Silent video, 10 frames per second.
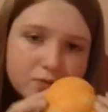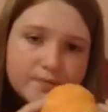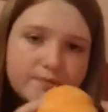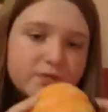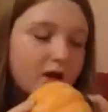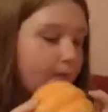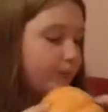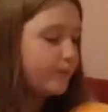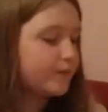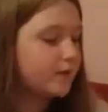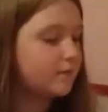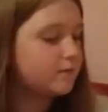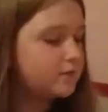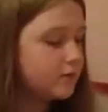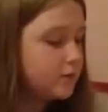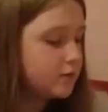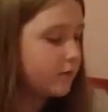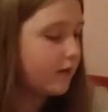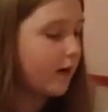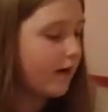Okay. Losers over
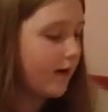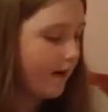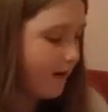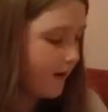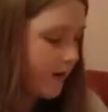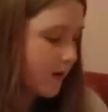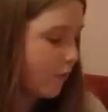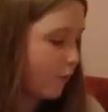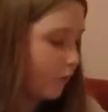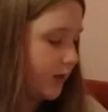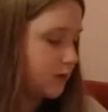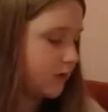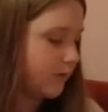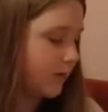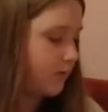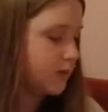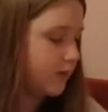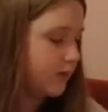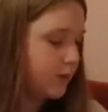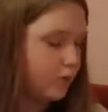there, winners over here. I'm just gonna put
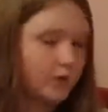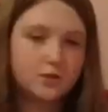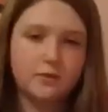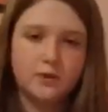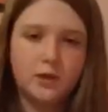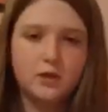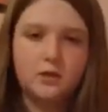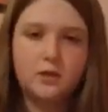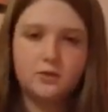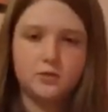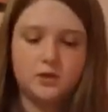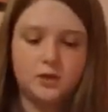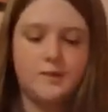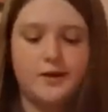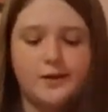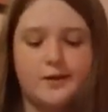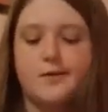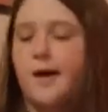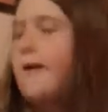the winners over here and the losers in the bucket. Okay.